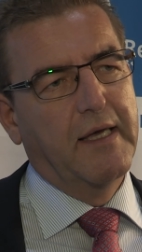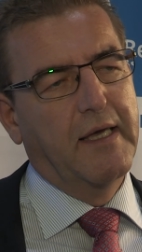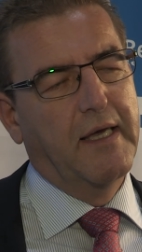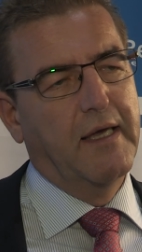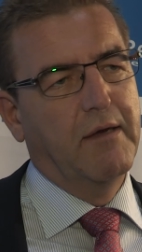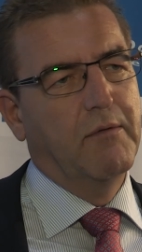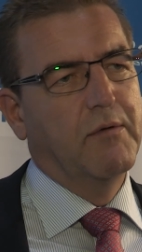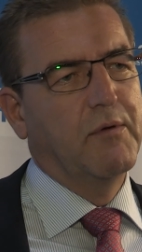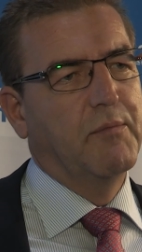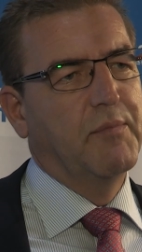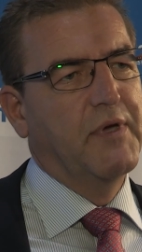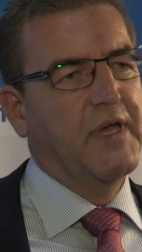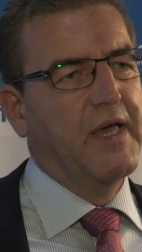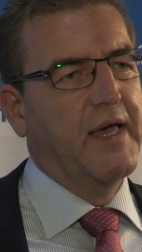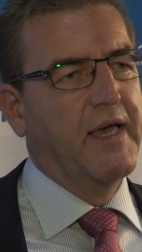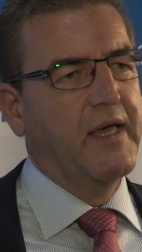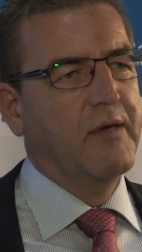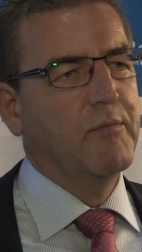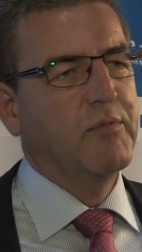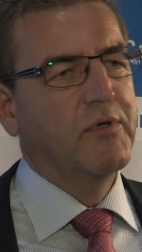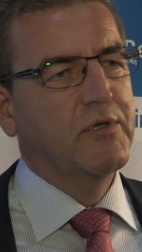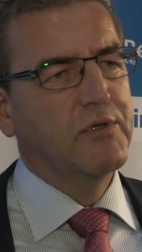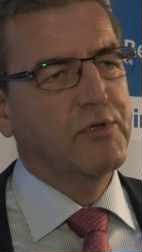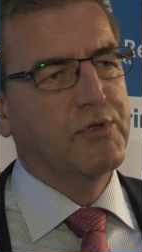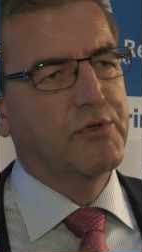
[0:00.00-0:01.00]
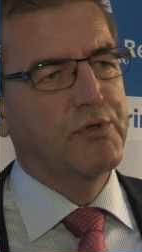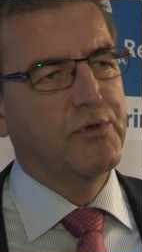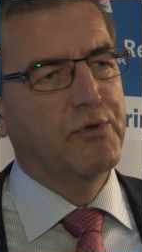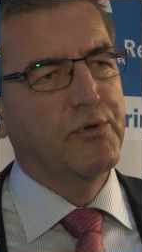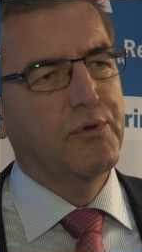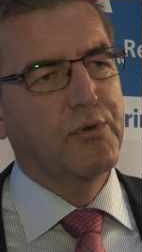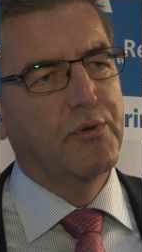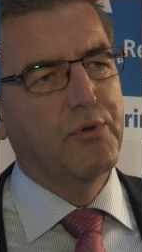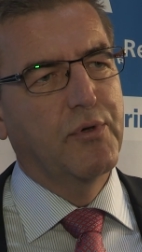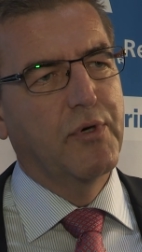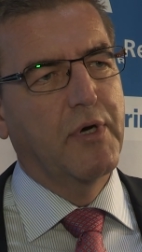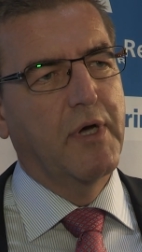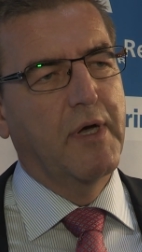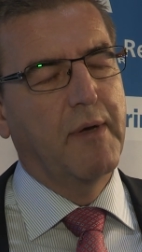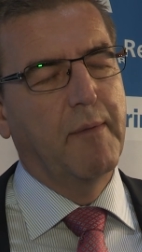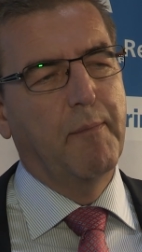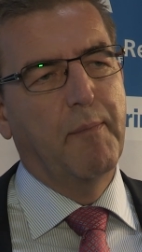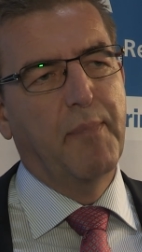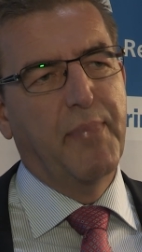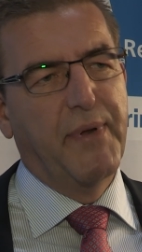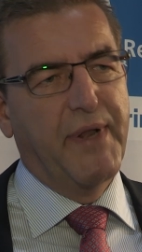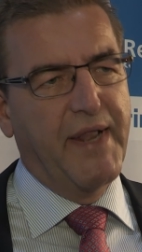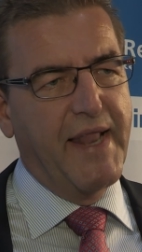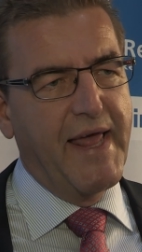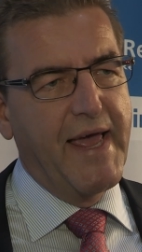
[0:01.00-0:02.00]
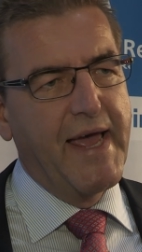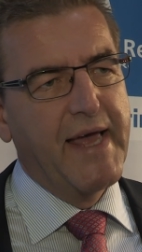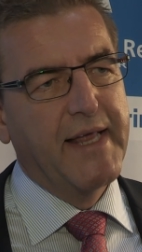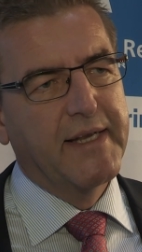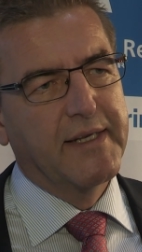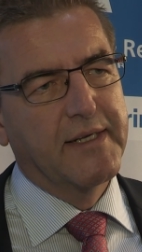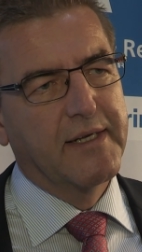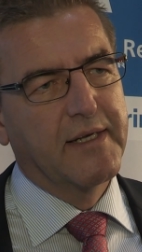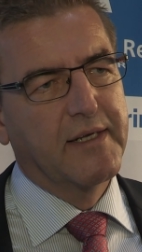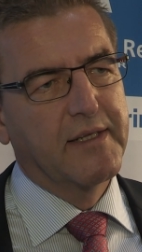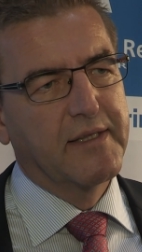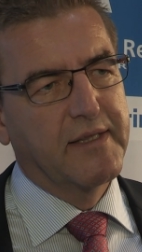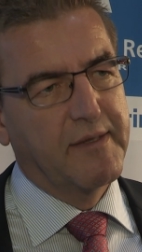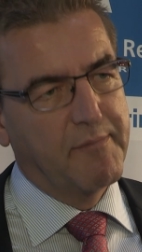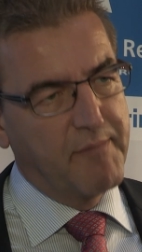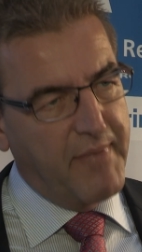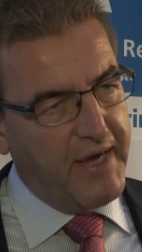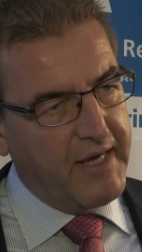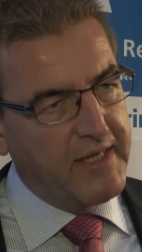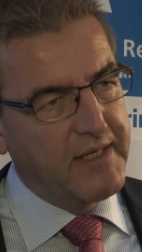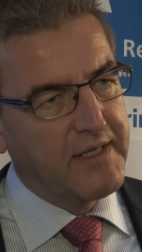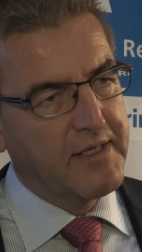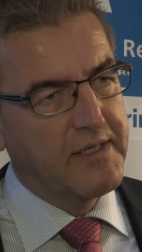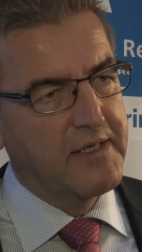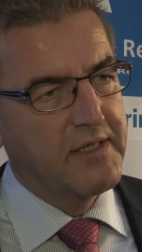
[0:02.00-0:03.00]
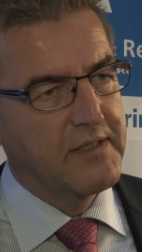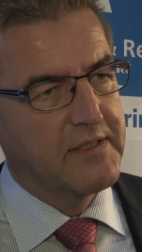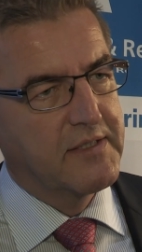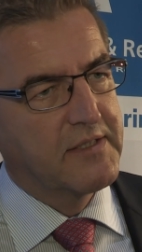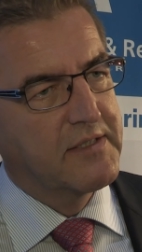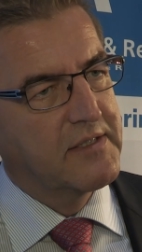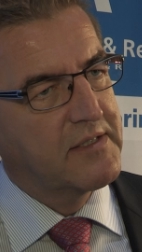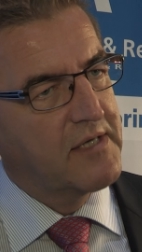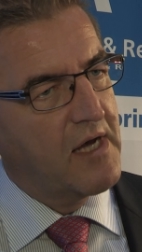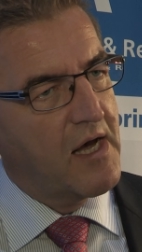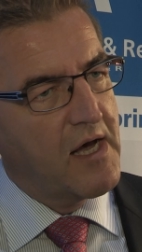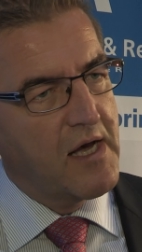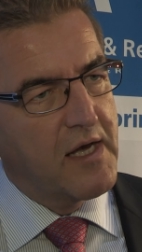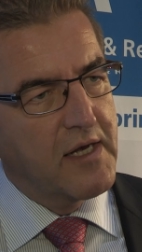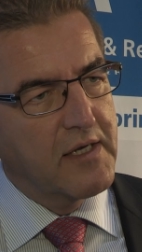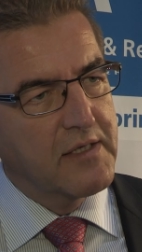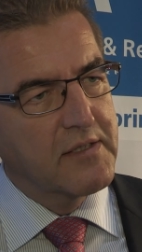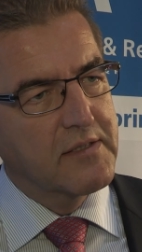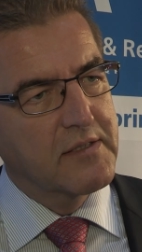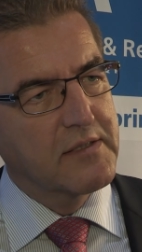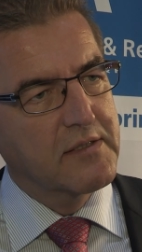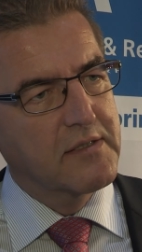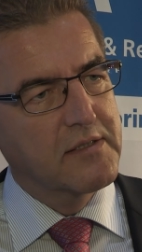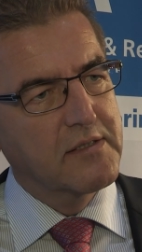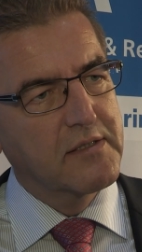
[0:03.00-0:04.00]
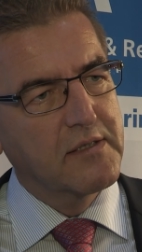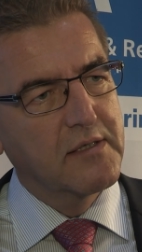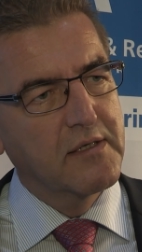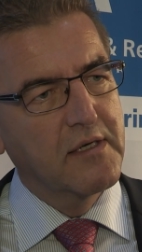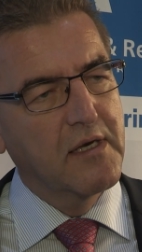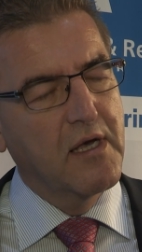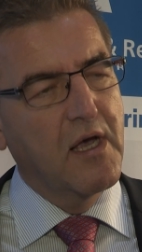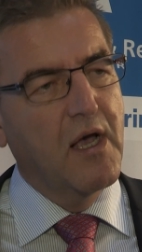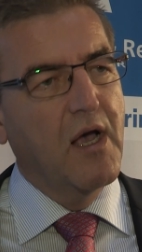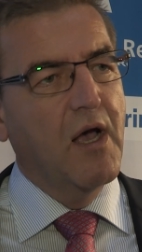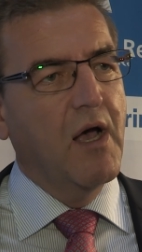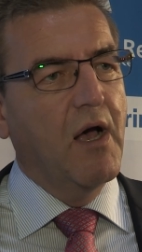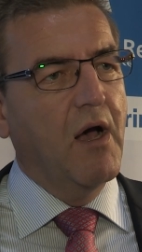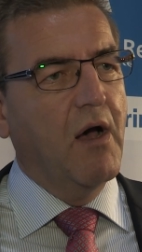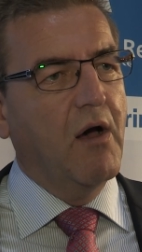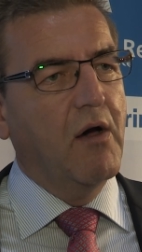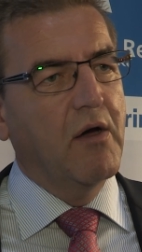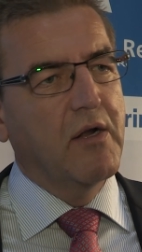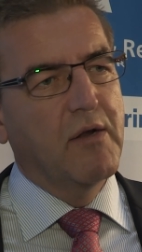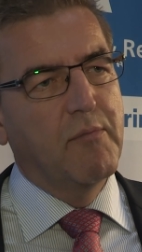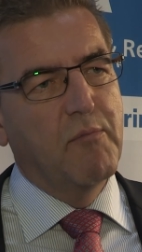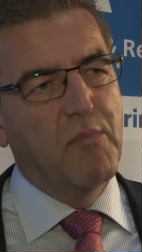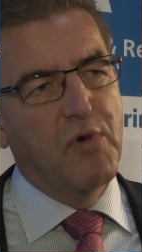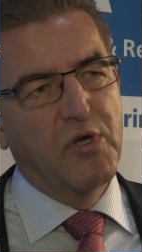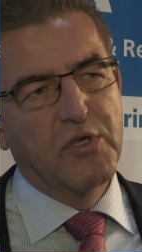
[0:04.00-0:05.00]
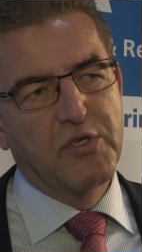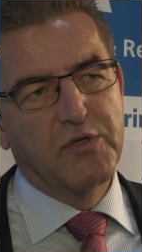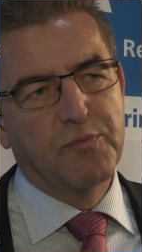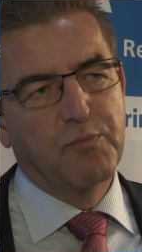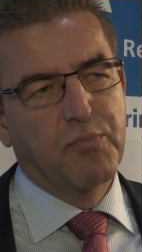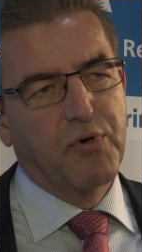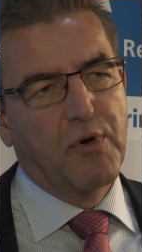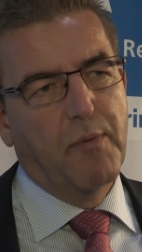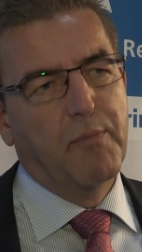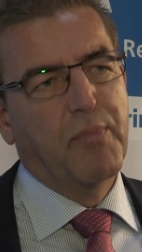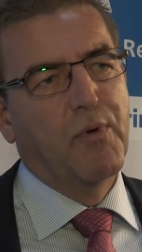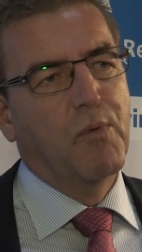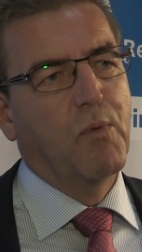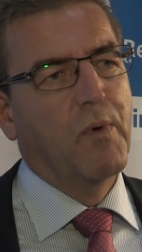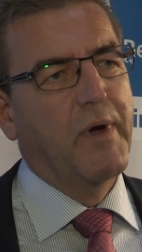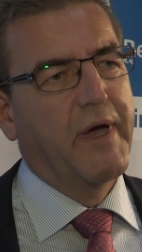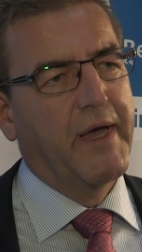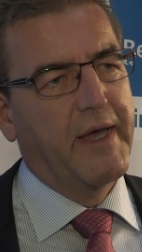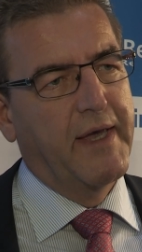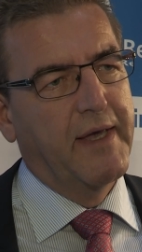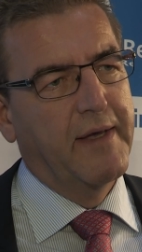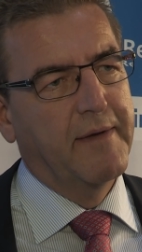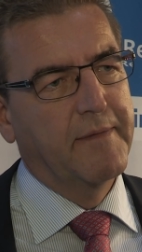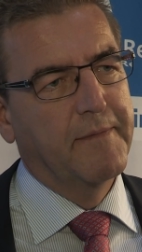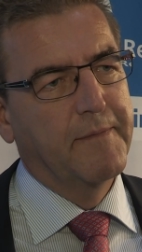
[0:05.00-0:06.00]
He will be able to plan the maintenance tasks on a much proper way.